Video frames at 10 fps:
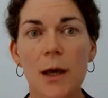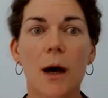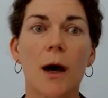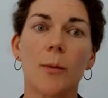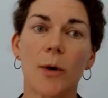
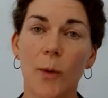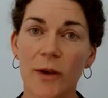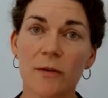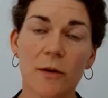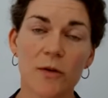On the
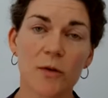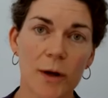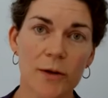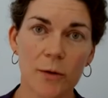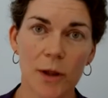West Coast, where I
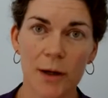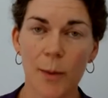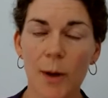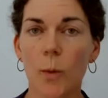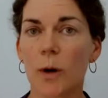do a lot of
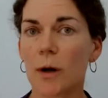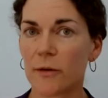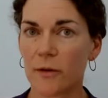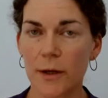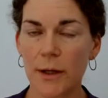my work,
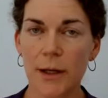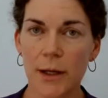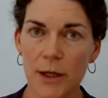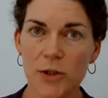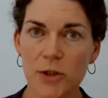sardine and
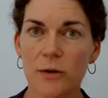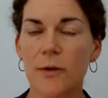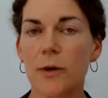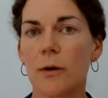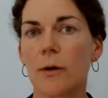
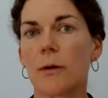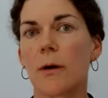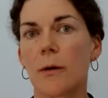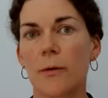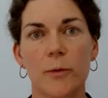anchovy
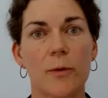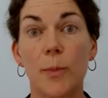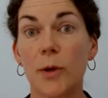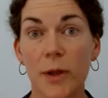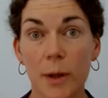are sort of the
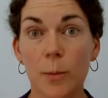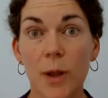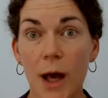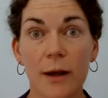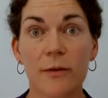building
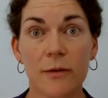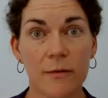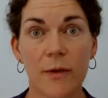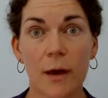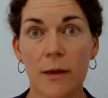blocks of
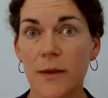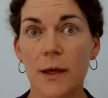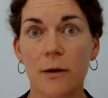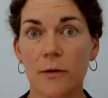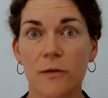the
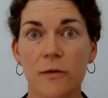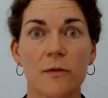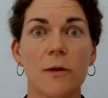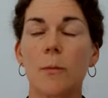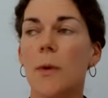
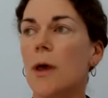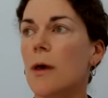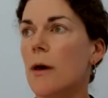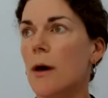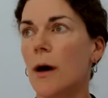ecosystem
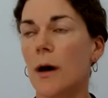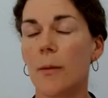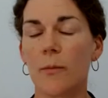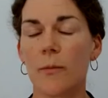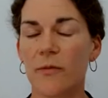
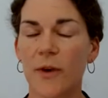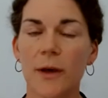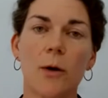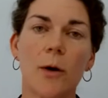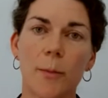fed
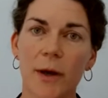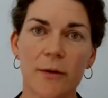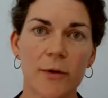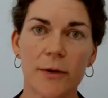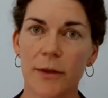on by
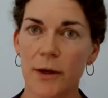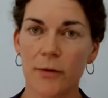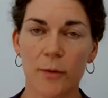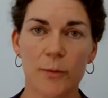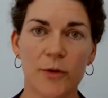everything
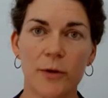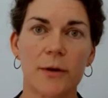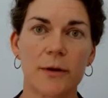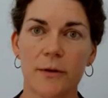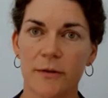from
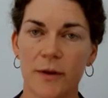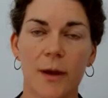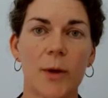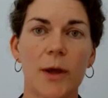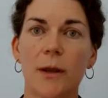tuna to
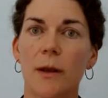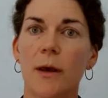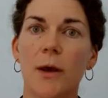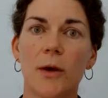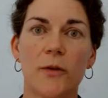salmon
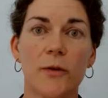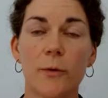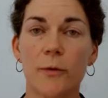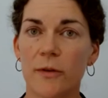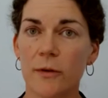
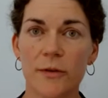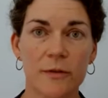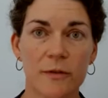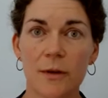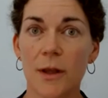to seals and
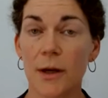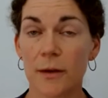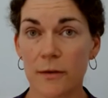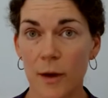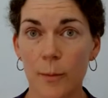sea
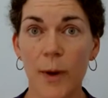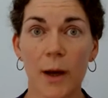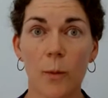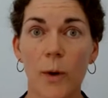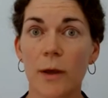lions,
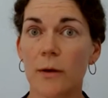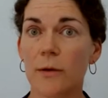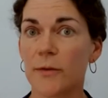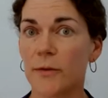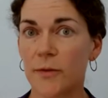humpback
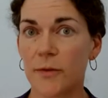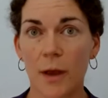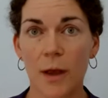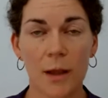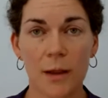whales,
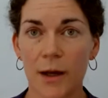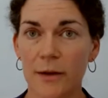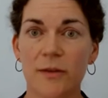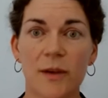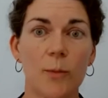a lot of
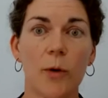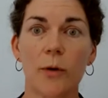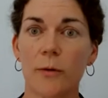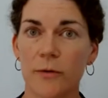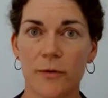
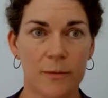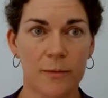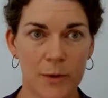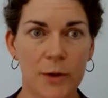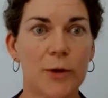seabirds,
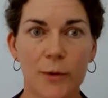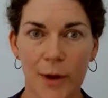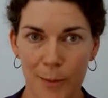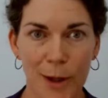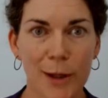you
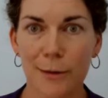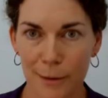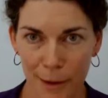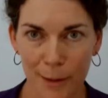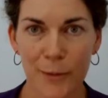name it.
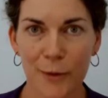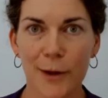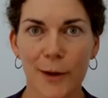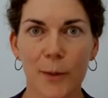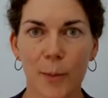They're
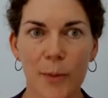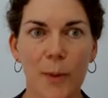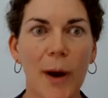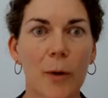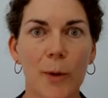kind of the
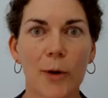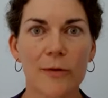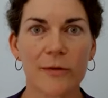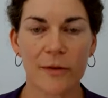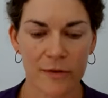power
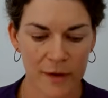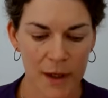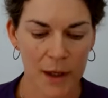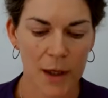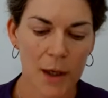bars of the
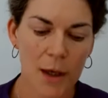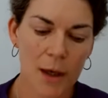sea.